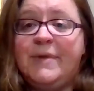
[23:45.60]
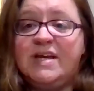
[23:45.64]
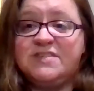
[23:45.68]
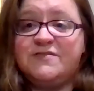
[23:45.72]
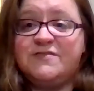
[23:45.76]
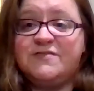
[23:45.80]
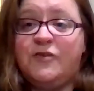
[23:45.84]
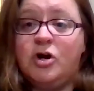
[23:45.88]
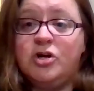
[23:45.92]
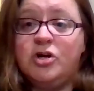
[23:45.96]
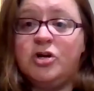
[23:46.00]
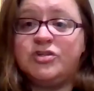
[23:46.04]
as
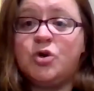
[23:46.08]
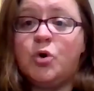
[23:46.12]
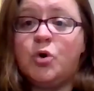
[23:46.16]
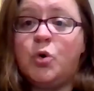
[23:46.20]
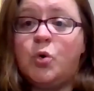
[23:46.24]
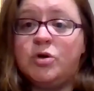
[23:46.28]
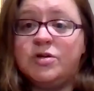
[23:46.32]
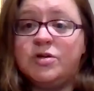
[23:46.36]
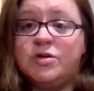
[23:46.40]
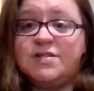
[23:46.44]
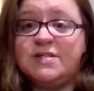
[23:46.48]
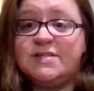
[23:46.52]
far as
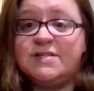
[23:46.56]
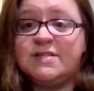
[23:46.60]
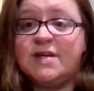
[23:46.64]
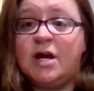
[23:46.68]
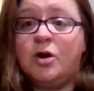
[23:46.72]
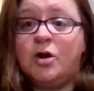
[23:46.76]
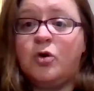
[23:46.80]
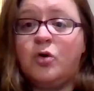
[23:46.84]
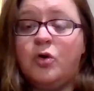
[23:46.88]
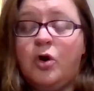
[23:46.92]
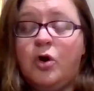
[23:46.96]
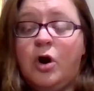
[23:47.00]
courses
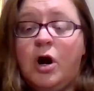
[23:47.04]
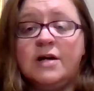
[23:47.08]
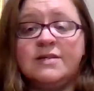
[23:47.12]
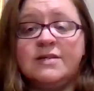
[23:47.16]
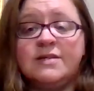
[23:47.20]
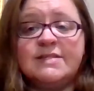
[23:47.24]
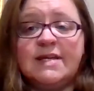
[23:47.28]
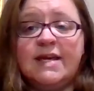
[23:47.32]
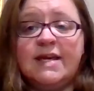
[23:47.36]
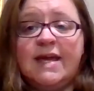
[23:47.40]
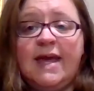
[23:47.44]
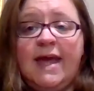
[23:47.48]

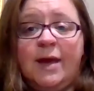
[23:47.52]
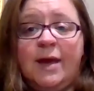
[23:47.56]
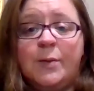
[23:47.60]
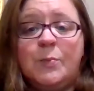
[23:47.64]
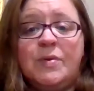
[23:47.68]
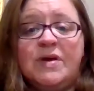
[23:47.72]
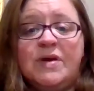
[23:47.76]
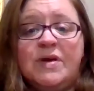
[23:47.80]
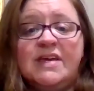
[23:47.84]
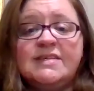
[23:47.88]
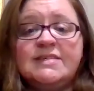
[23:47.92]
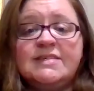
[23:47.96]
across
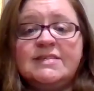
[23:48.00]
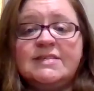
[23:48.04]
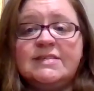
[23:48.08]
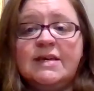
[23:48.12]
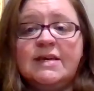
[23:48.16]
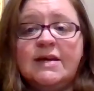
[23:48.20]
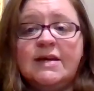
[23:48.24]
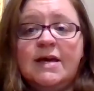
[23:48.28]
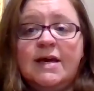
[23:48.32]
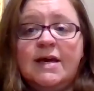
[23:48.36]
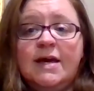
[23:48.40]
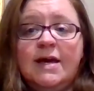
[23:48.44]

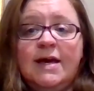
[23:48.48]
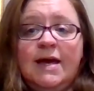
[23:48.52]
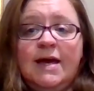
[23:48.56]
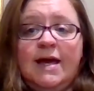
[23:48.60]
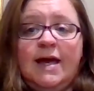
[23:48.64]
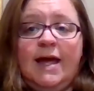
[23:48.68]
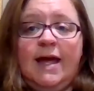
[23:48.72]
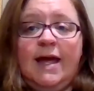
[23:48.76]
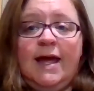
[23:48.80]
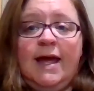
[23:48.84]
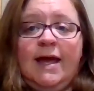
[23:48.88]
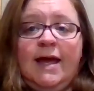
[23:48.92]
campus,
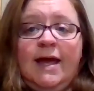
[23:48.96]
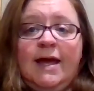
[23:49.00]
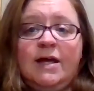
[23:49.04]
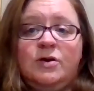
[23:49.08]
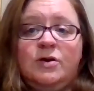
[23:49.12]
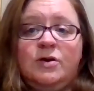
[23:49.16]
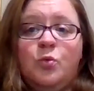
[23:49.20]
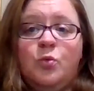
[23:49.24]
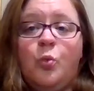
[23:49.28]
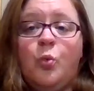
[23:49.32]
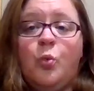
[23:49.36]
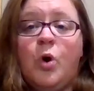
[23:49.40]

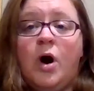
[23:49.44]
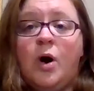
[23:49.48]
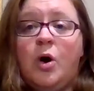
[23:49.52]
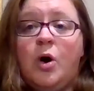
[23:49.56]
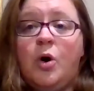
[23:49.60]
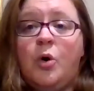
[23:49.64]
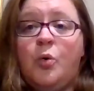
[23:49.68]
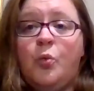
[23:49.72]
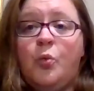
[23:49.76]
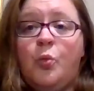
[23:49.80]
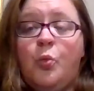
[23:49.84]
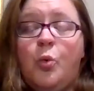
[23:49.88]
and
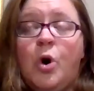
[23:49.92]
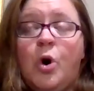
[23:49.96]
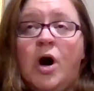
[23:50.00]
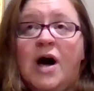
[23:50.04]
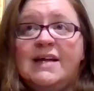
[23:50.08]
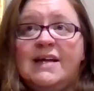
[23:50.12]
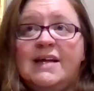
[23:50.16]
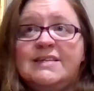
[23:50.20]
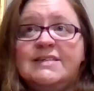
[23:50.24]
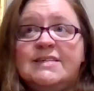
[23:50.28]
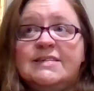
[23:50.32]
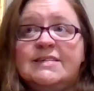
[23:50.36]

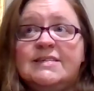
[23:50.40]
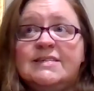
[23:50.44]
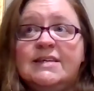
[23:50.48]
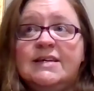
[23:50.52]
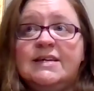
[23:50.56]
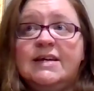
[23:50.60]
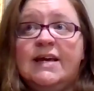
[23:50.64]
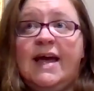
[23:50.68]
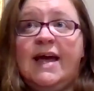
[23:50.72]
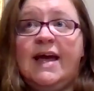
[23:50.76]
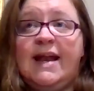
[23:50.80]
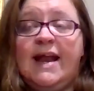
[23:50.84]
what
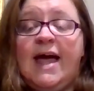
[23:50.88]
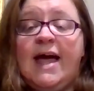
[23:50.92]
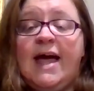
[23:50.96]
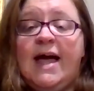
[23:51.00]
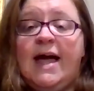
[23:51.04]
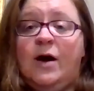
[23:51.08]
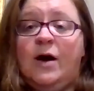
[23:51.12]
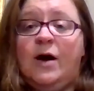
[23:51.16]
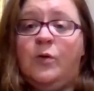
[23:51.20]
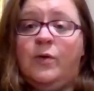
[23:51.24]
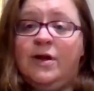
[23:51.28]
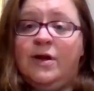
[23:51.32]
and
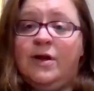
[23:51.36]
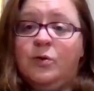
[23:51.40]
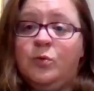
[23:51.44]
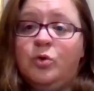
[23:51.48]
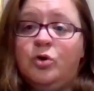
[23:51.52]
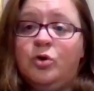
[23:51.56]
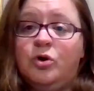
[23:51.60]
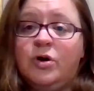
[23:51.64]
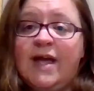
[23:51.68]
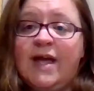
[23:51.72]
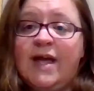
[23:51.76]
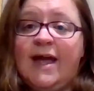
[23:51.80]
how it
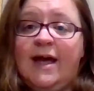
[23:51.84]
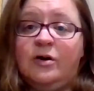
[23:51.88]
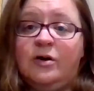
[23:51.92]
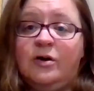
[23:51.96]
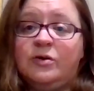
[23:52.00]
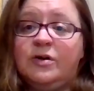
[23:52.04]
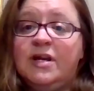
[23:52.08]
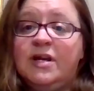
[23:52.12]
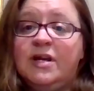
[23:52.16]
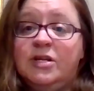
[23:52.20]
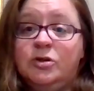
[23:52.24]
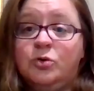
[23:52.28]
will
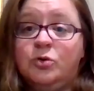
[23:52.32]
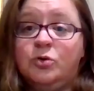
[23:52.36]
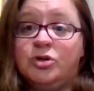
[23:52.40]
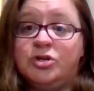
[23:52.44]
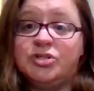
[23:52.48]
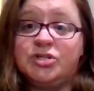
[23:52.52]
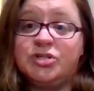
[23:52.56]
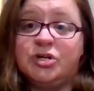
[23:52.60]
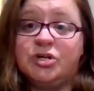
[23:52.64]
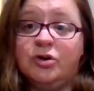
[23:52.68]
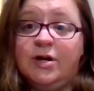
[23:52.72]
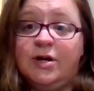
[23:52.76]
count in your
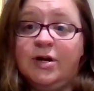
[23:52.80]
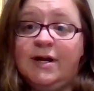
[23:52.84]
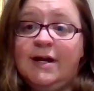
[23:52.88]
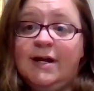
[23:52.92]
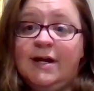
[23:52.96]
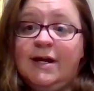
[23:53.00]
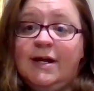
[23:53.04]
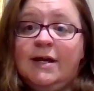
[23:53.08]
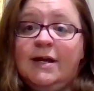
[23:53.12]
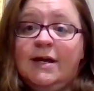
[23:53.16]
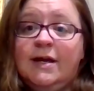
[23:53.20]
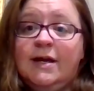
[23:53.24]

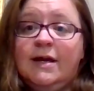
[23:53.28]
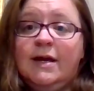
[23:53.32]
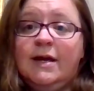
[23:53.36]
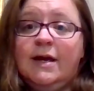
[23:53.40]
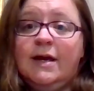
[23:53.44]
degree.